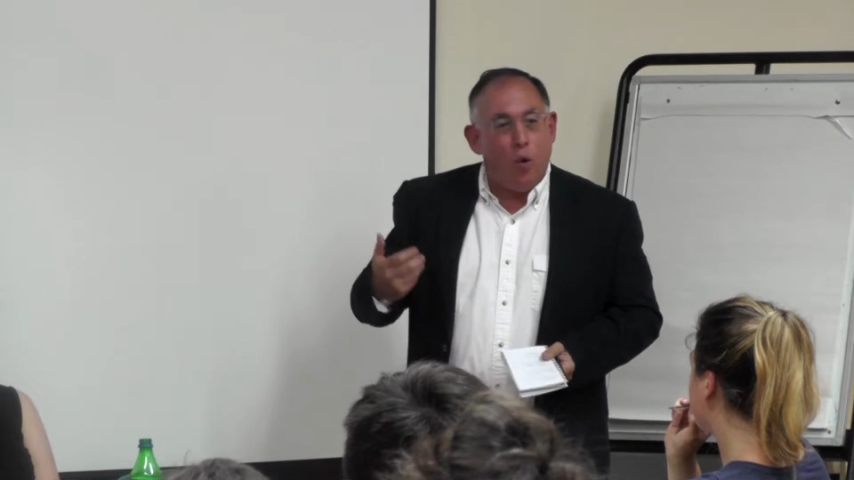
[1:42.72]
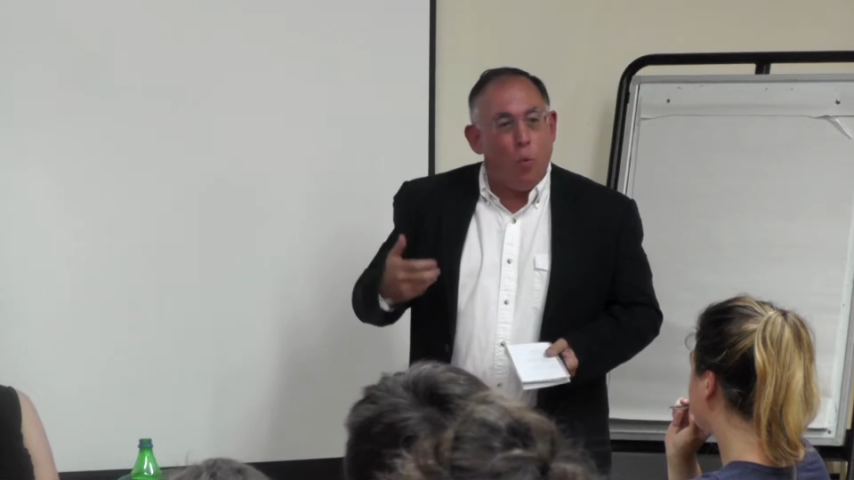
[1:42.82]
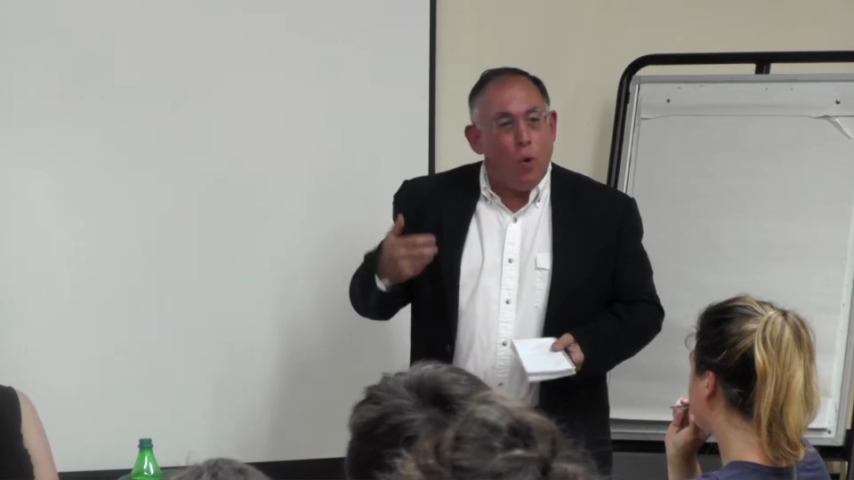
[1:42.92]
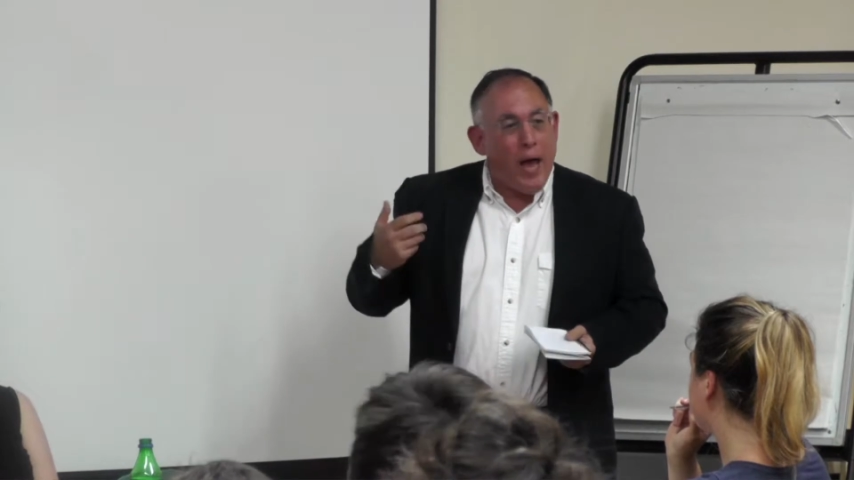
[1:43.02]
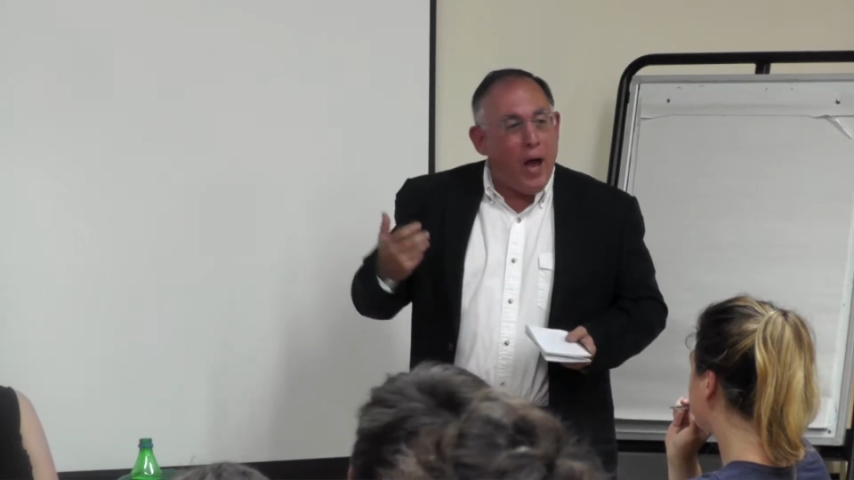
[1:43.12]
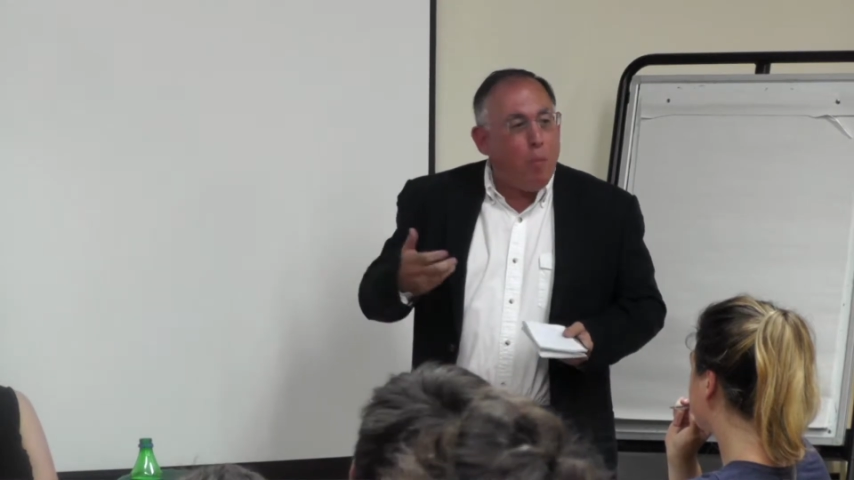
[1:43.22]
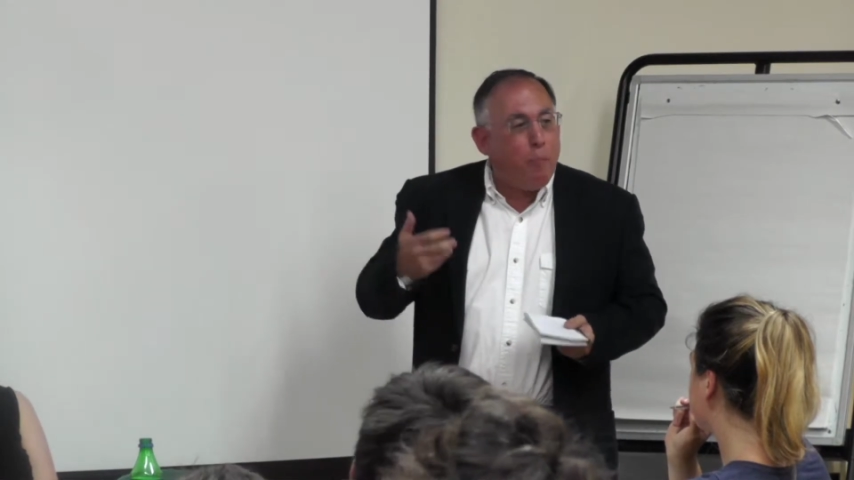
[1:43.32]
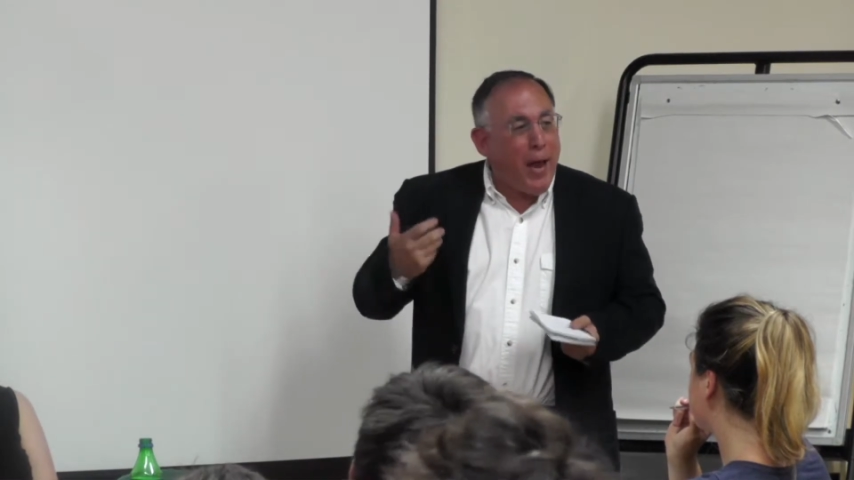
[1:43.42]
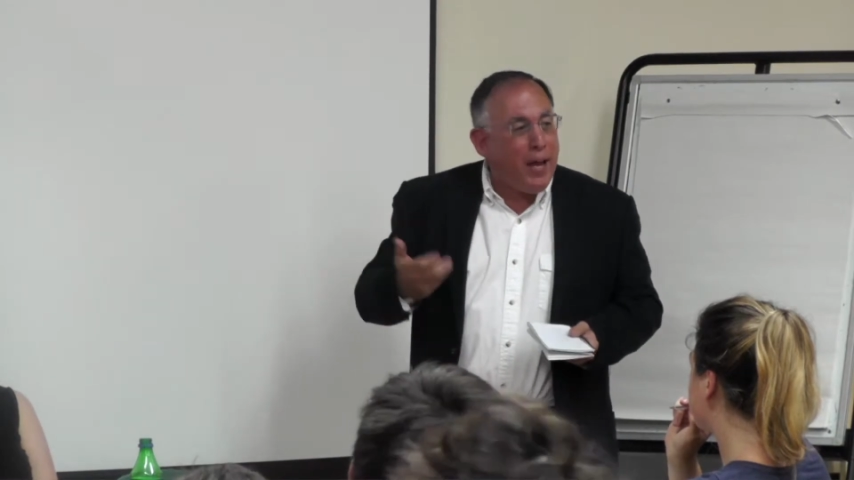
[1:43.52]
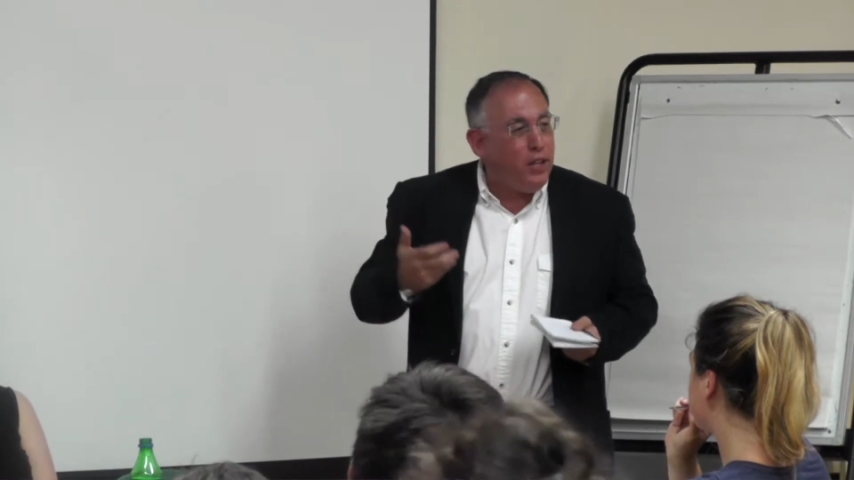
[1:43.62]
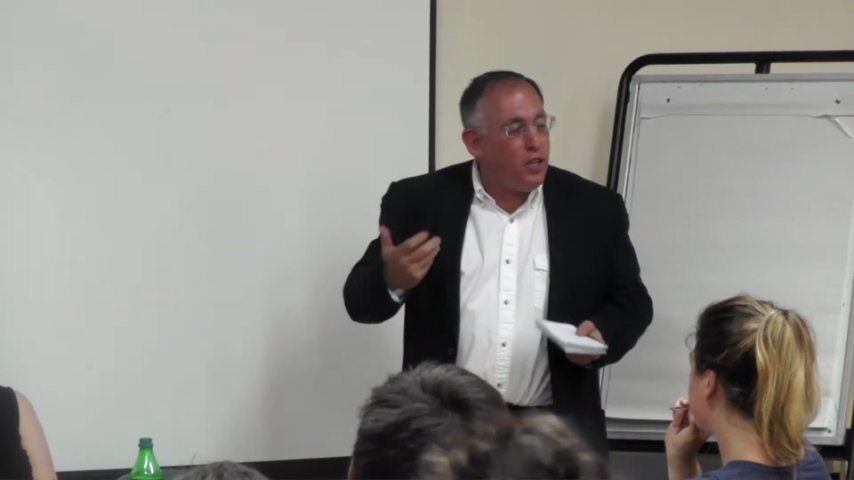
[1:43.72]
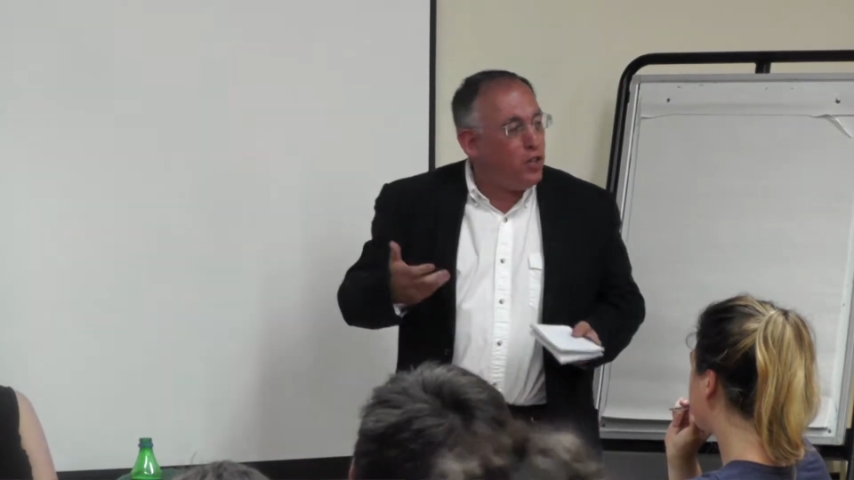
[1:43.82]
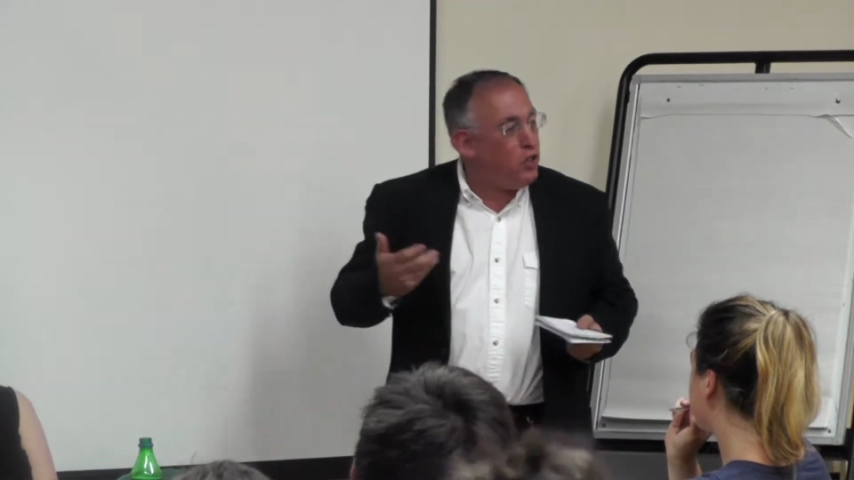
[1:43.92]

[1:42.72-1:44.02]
what, how badly could